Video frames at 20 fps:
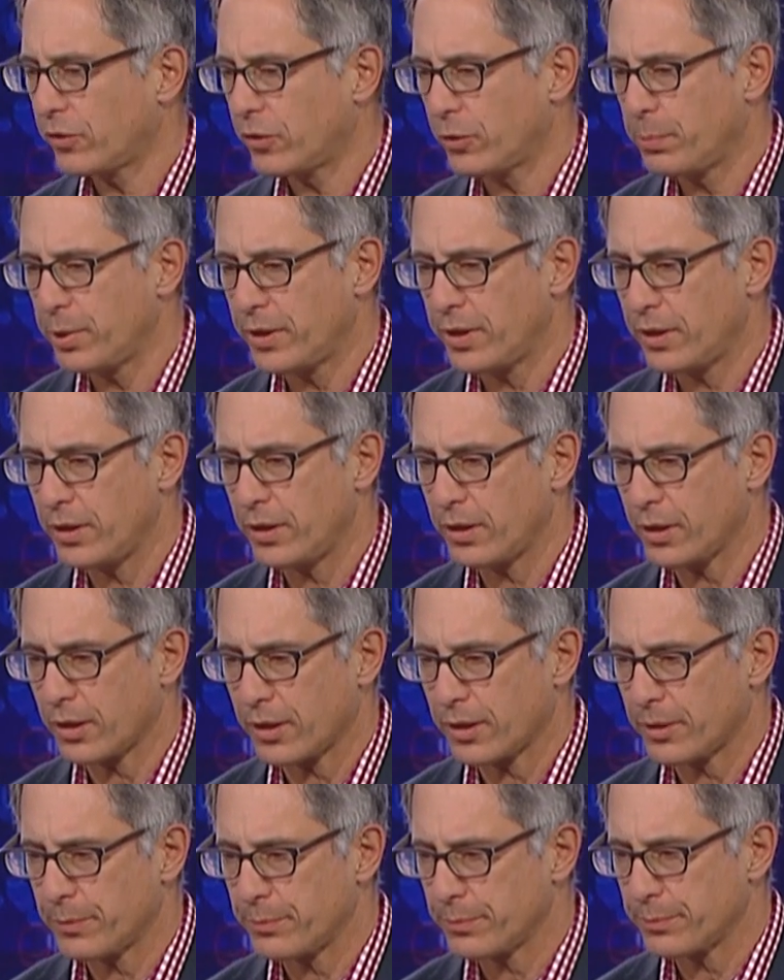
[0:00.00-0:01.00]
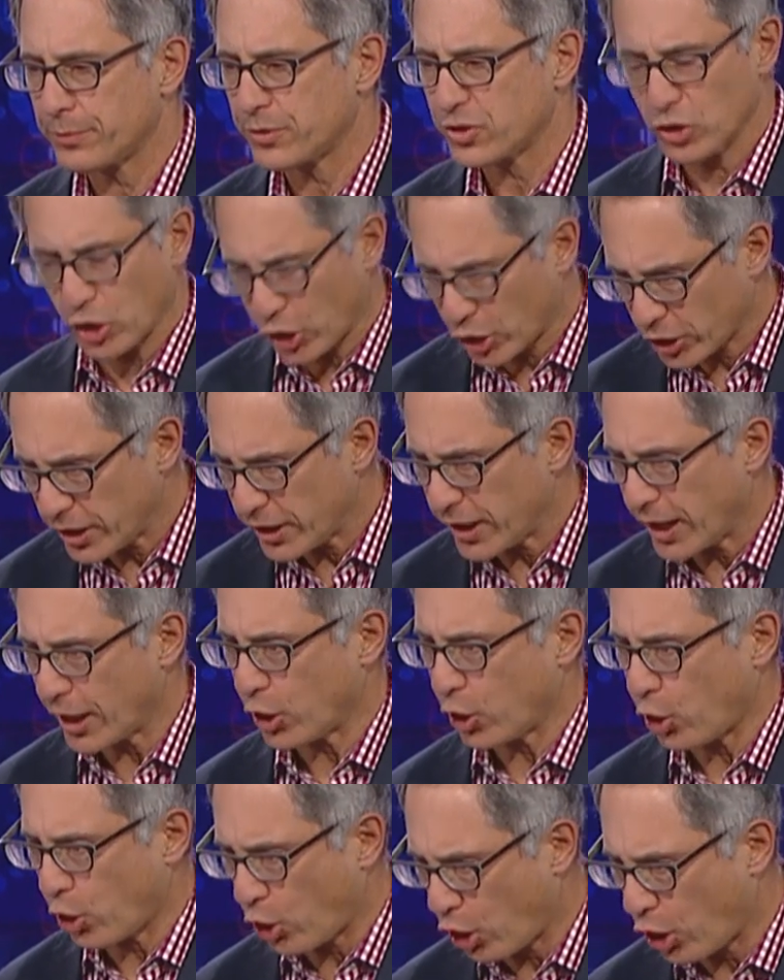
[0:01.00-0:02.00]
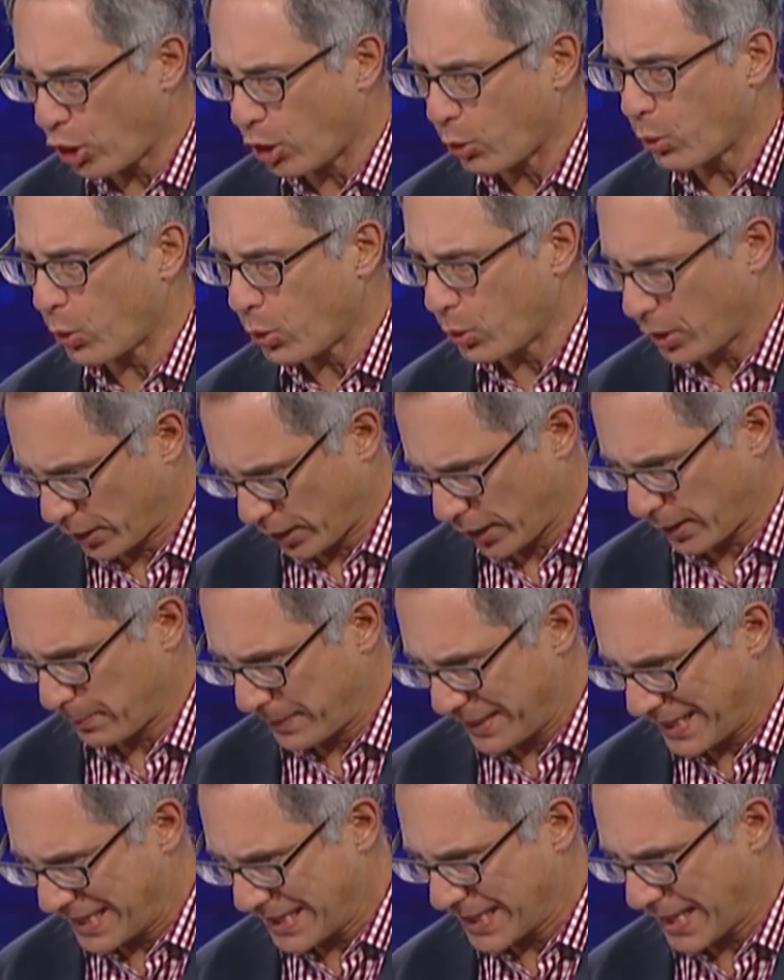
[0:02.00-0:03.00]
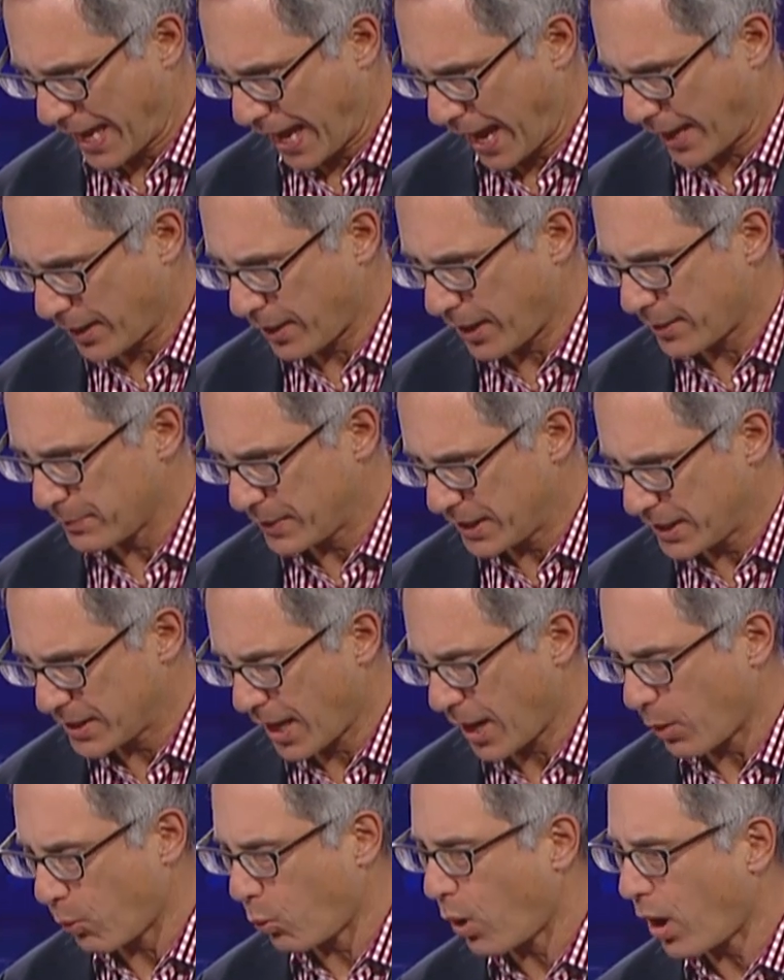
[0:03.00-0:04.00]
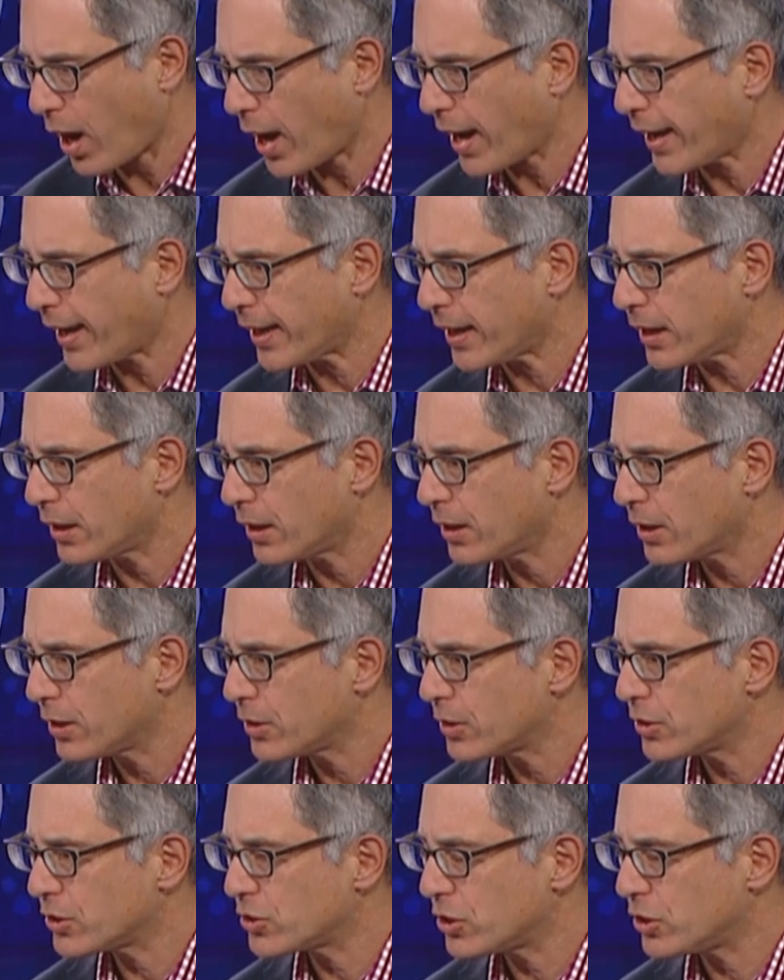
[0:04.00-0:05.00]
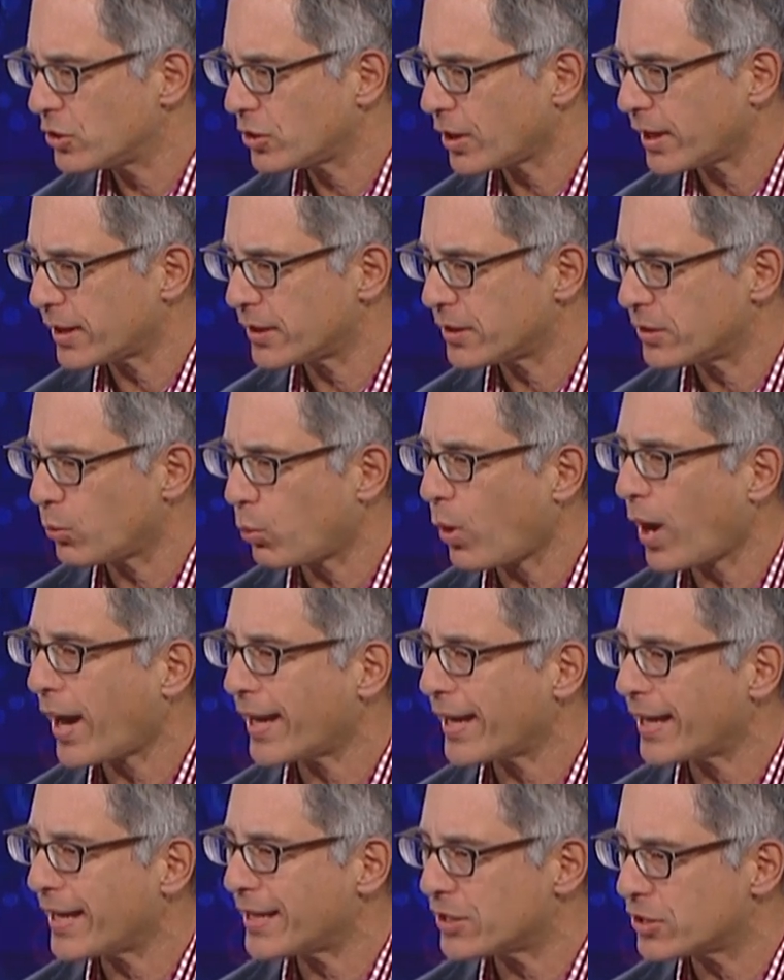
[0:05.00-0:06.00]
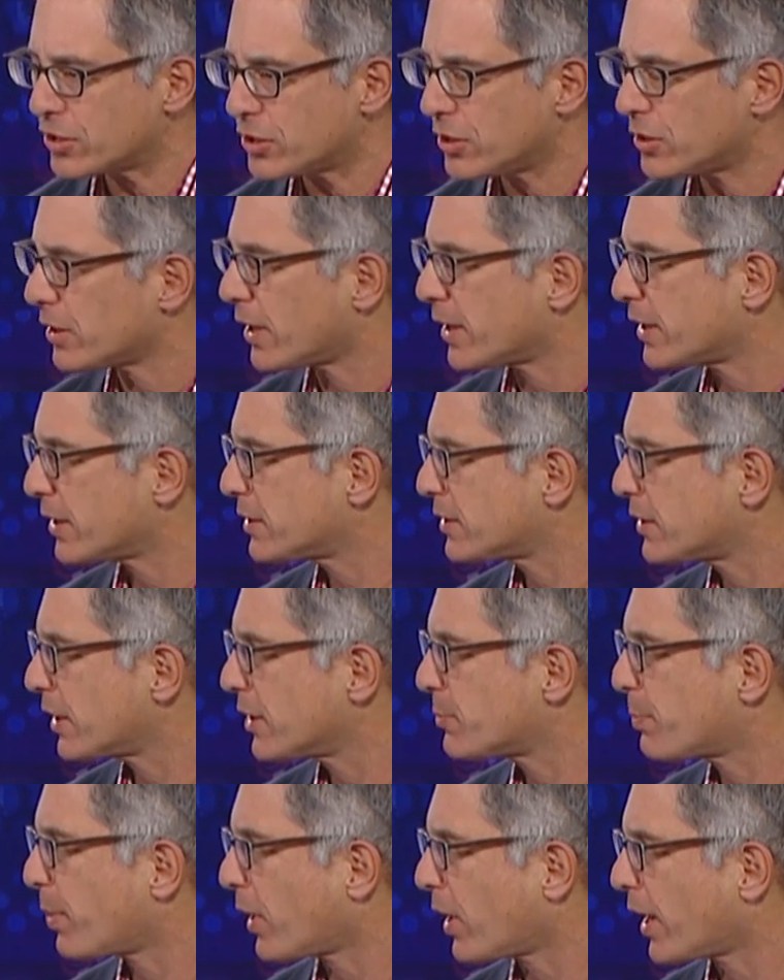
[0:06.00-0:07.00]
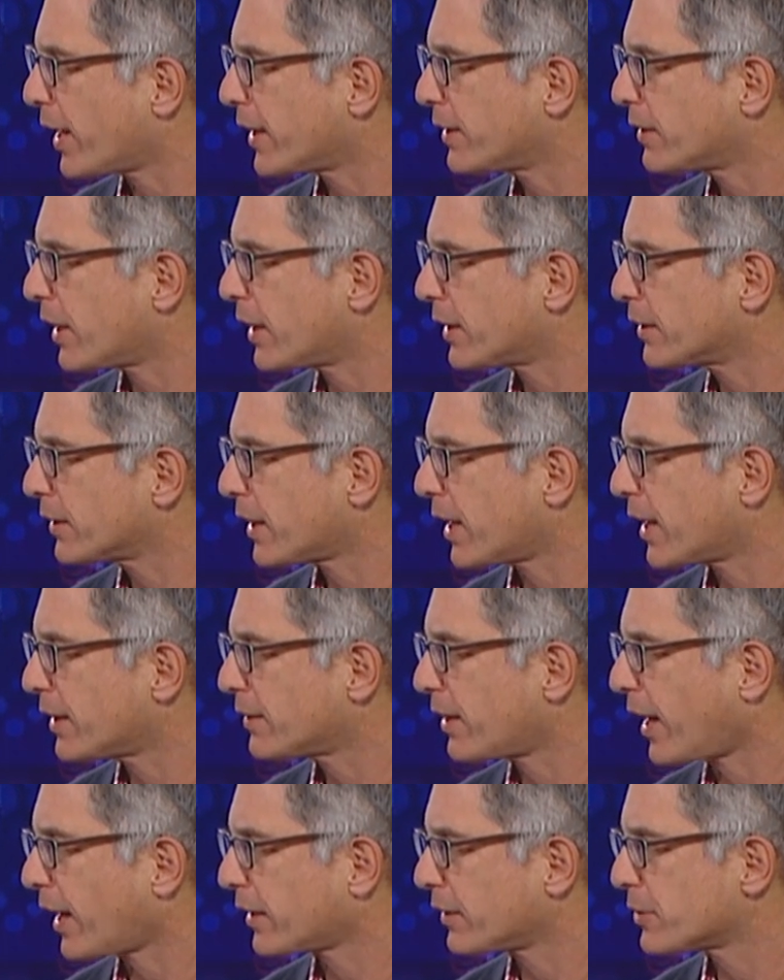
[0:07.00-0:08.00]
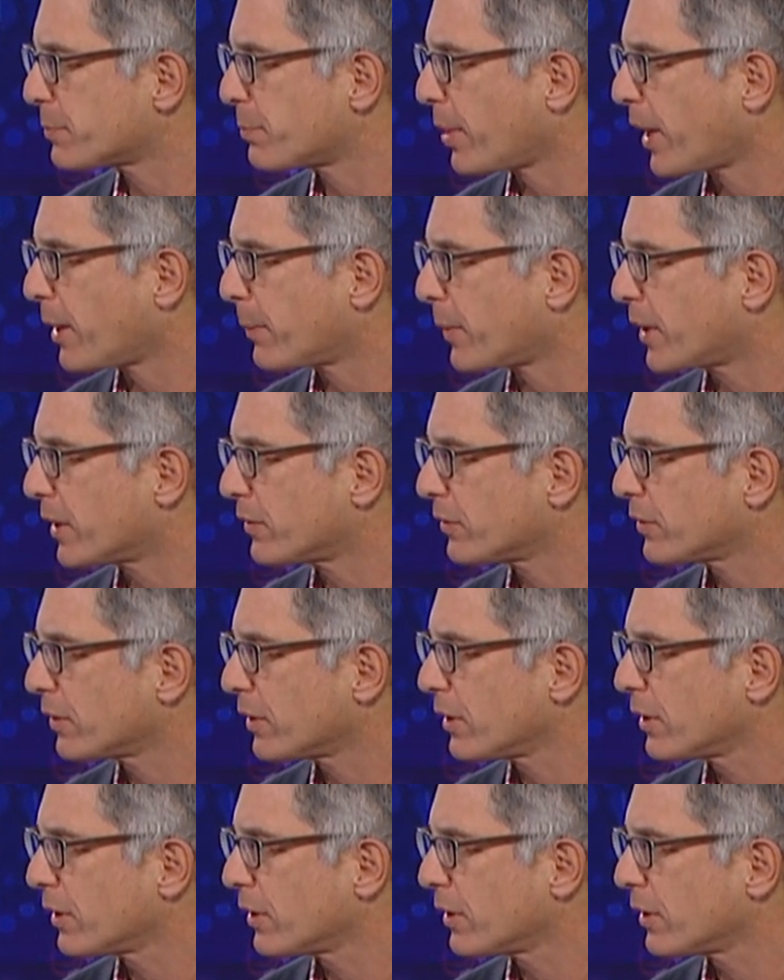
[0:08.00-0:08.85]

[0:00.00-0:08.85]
to be snarky at all, I mean that. Why is the United States behind on contactless payments?